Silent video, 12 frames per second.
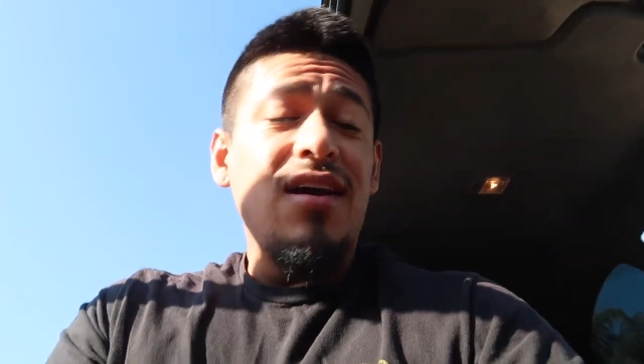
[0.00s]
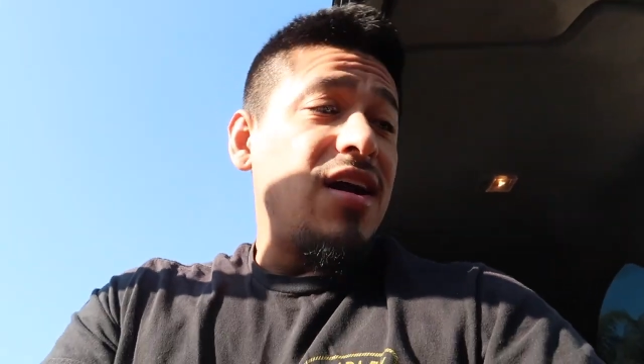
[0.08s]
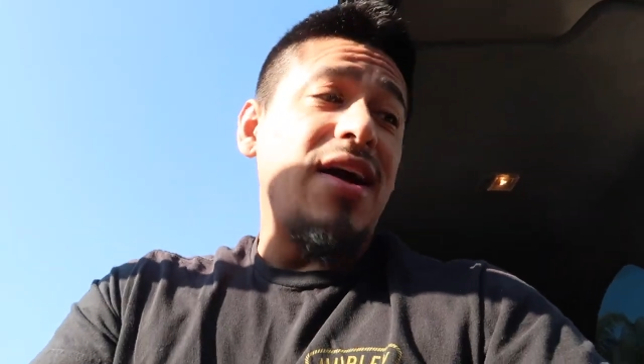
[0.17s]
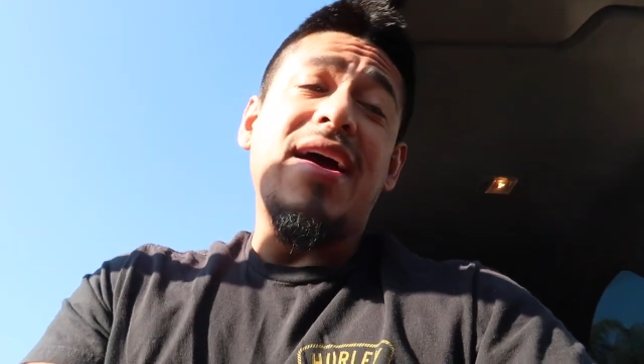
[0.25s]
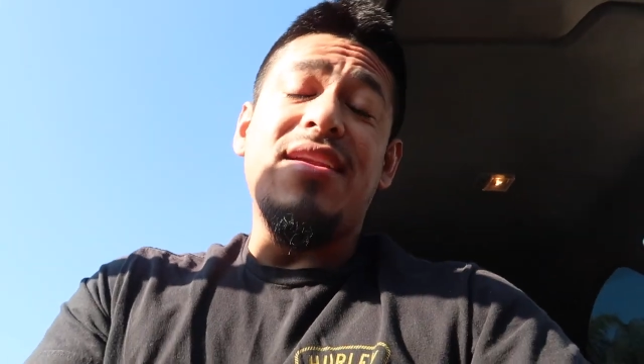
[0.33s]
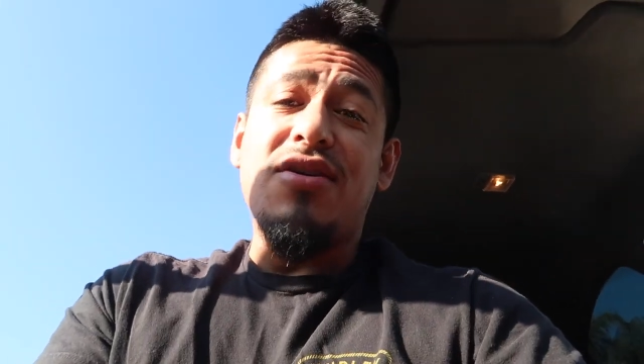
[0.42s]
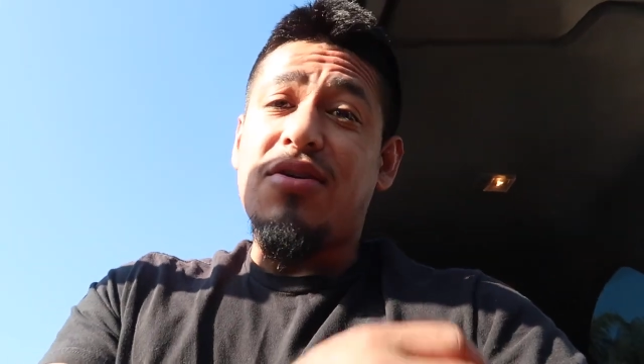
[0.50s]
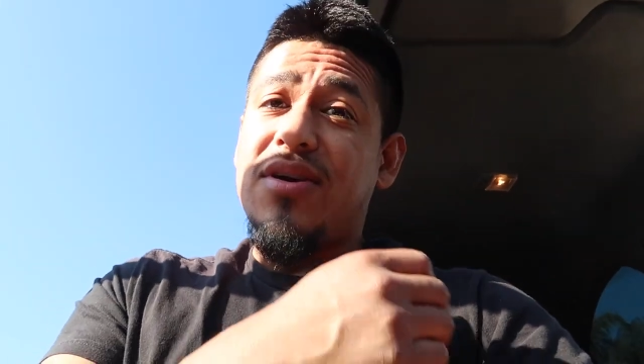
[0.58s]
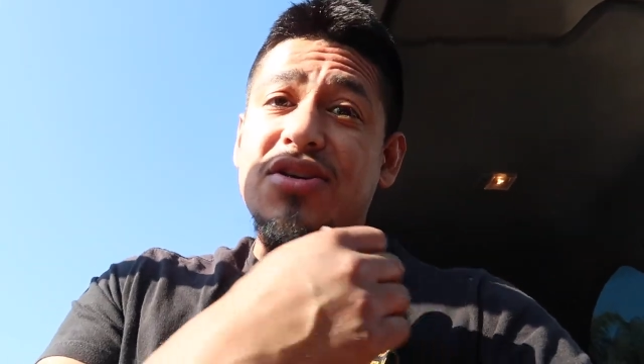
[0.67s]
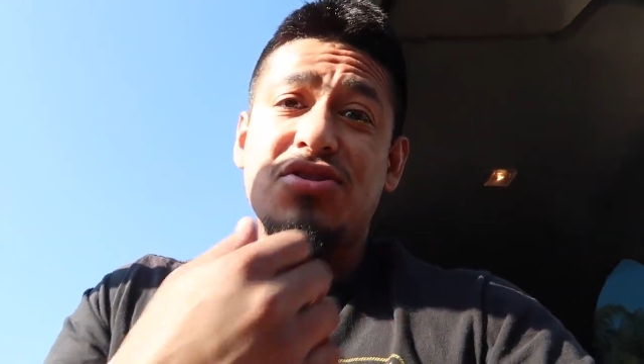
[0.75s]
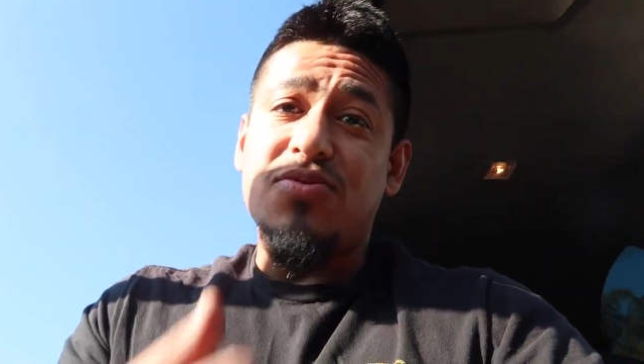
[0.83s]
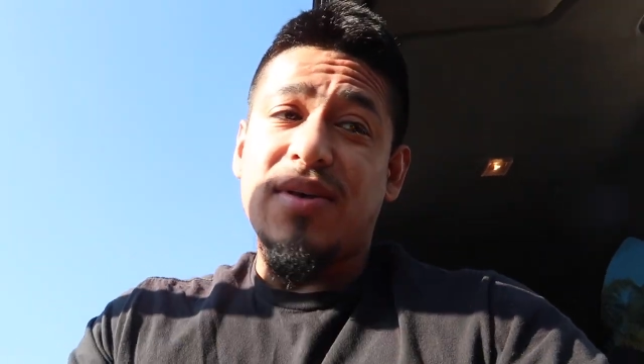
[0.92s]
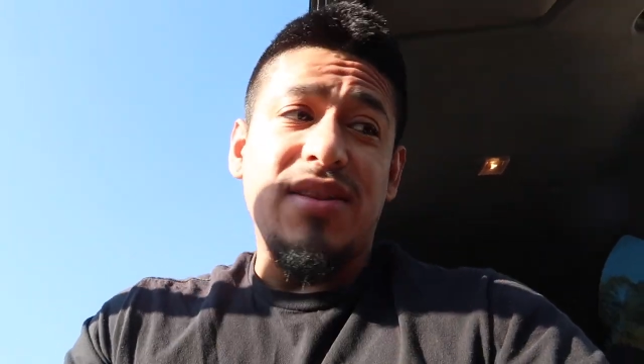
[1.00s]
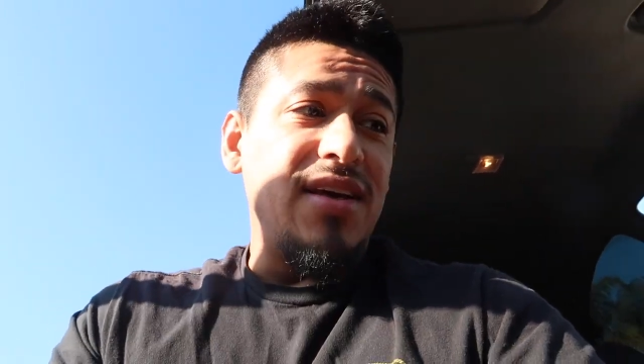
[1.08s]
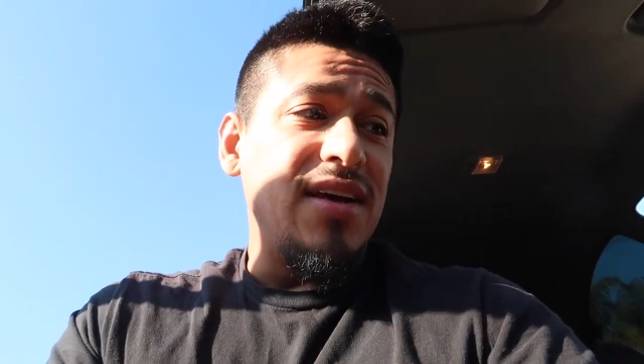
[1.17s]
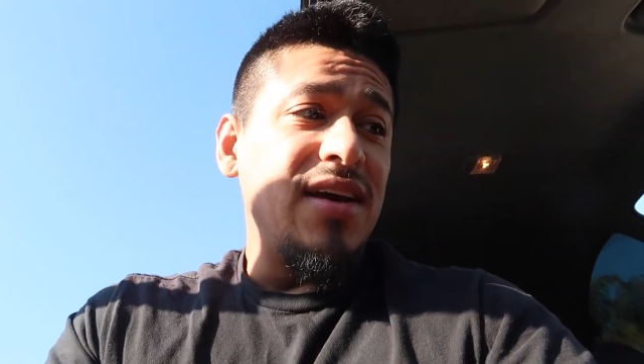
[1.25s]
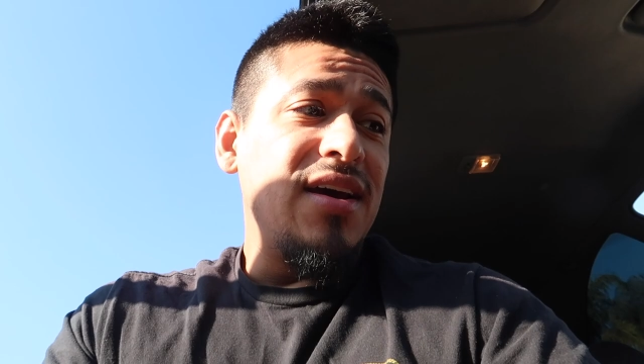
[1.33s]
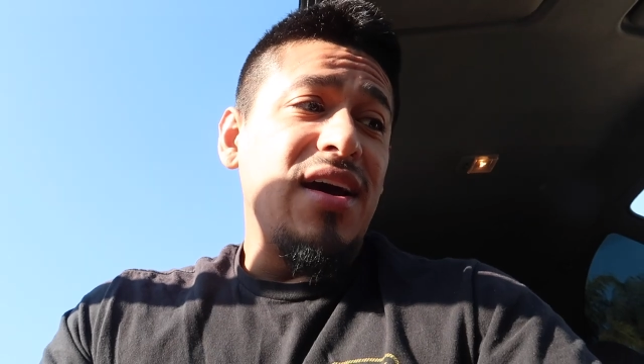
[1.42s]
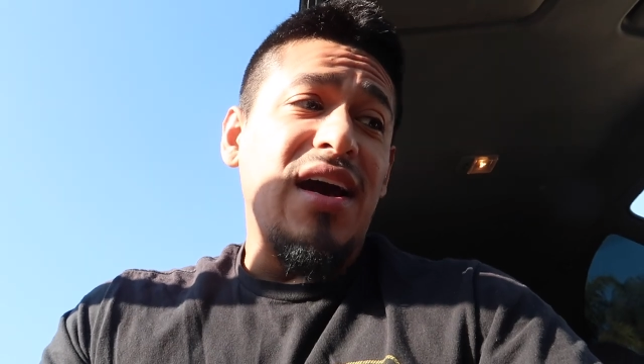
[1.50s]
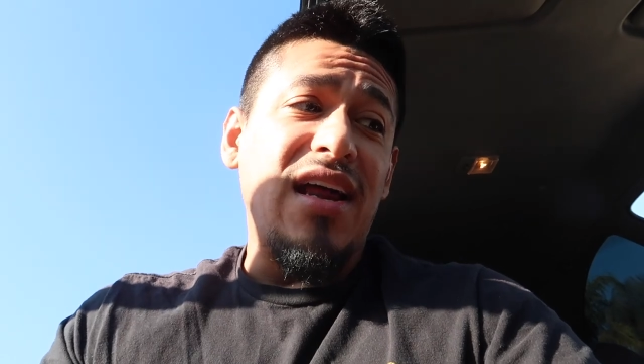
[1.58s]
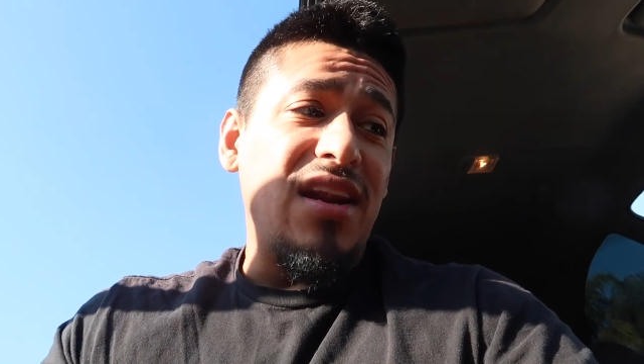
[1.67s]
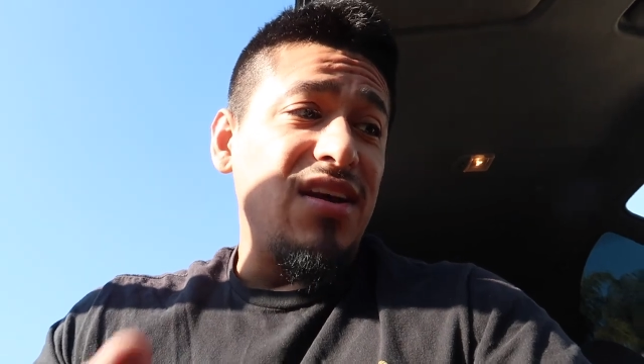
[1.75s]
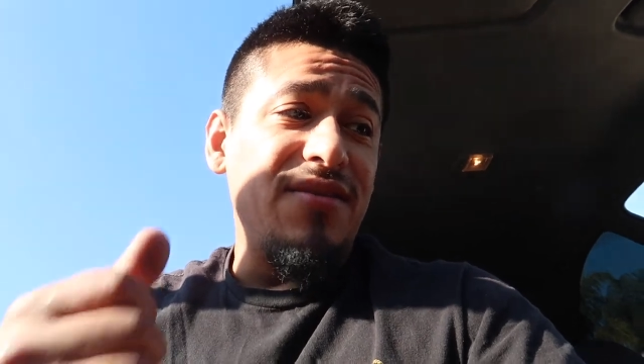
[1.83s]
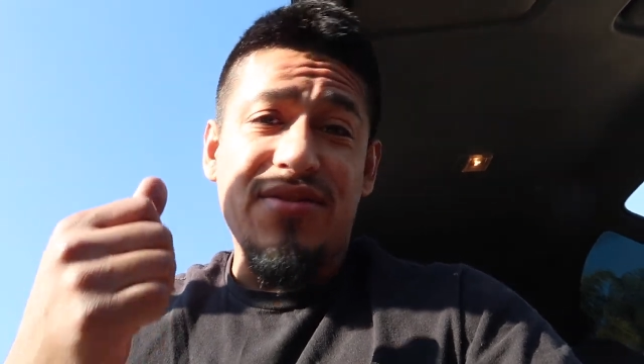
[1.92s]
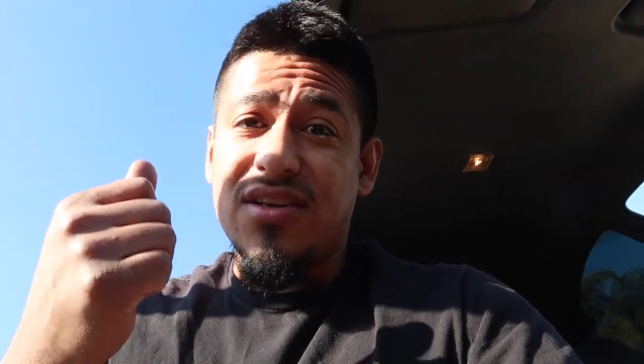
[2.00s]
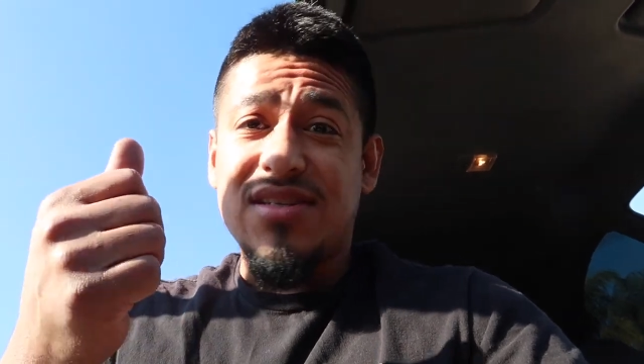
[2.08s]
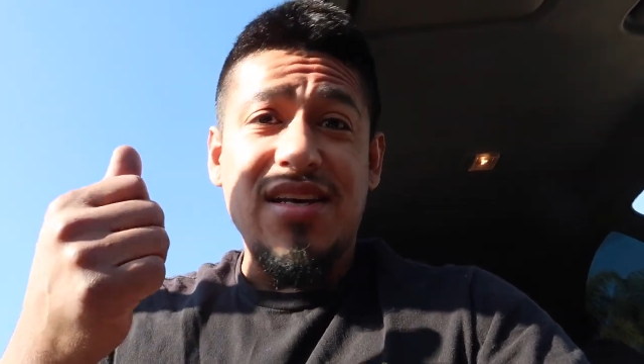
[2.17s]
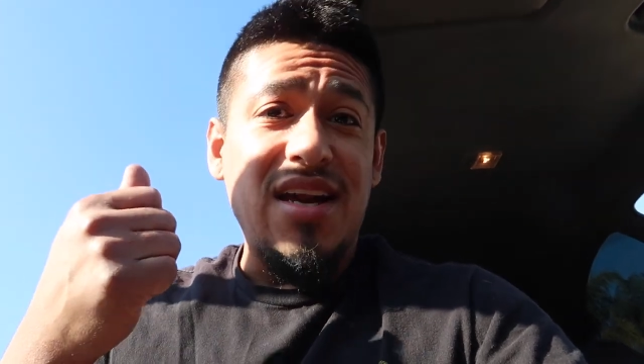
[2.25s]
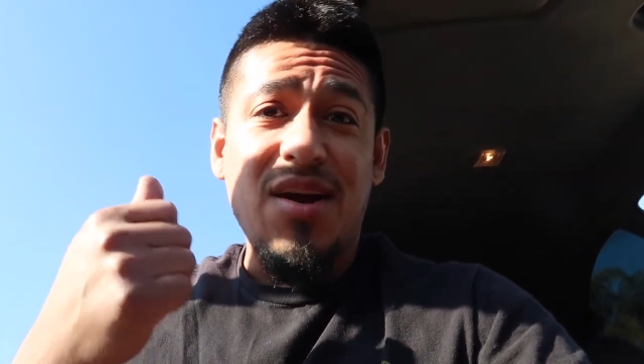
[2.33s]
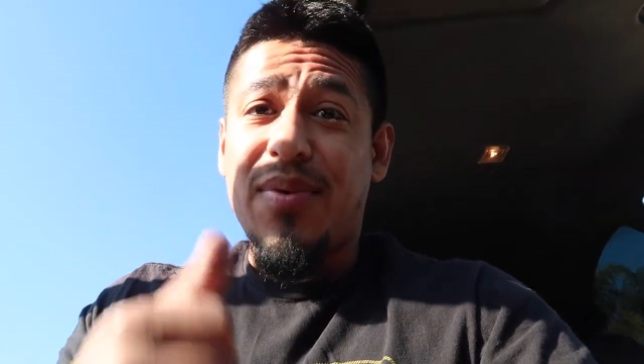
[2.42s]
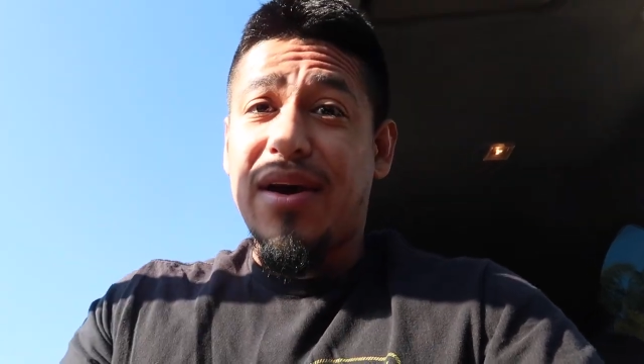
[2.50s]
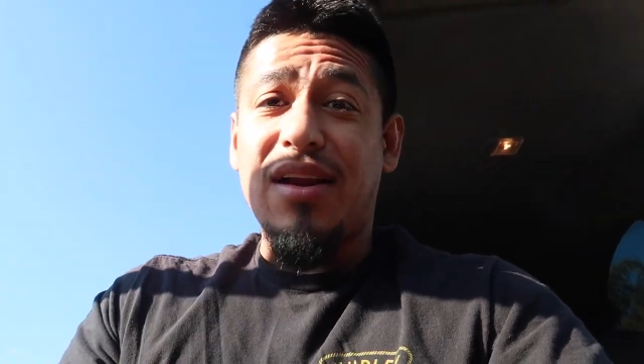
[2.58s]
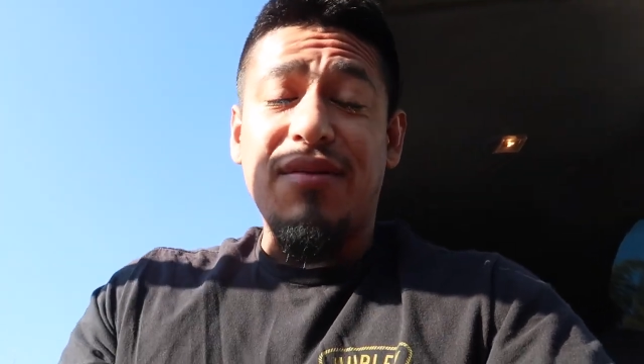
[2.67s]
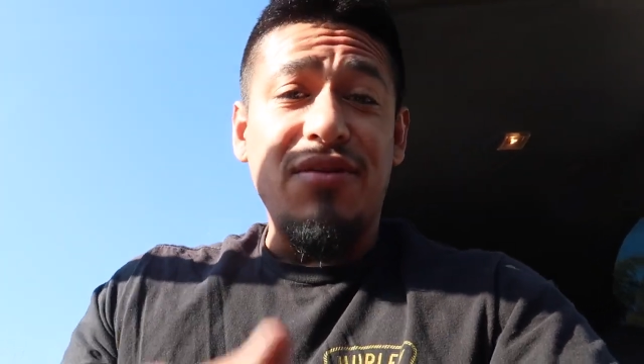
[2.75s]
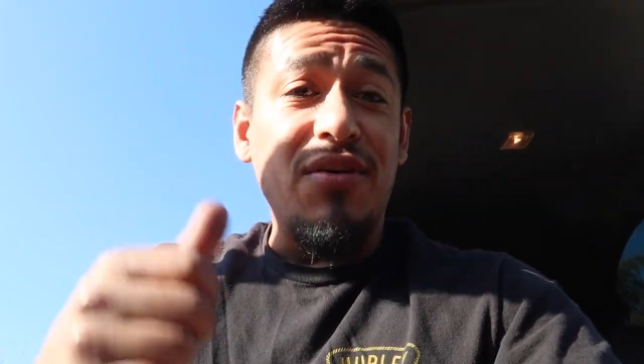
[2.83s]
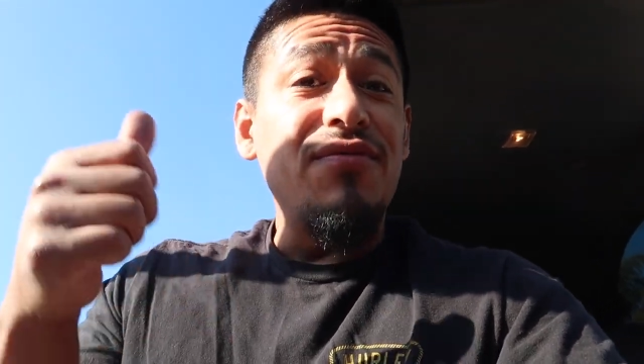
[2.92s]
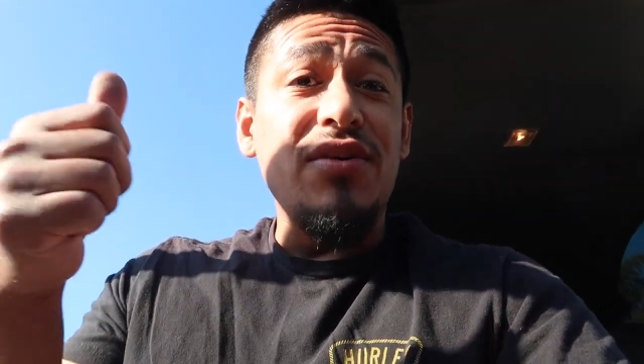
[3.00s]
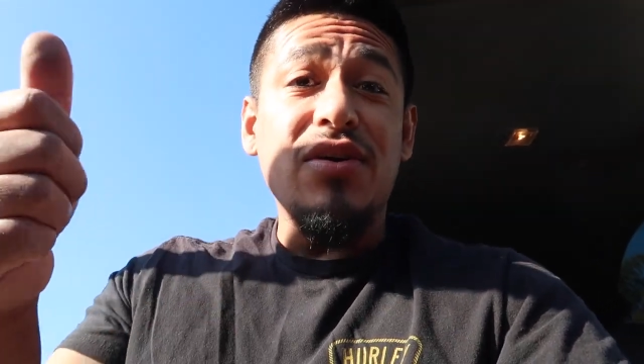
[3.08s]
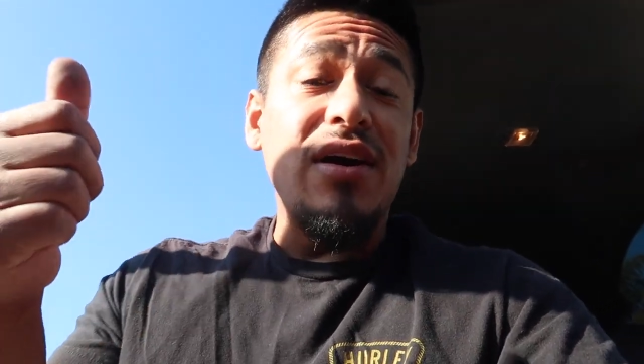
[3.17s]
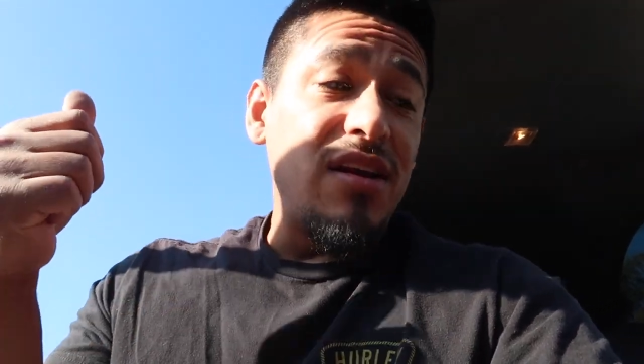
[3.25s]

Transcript: I had no issues with it. I loved the setup. I loved the feel.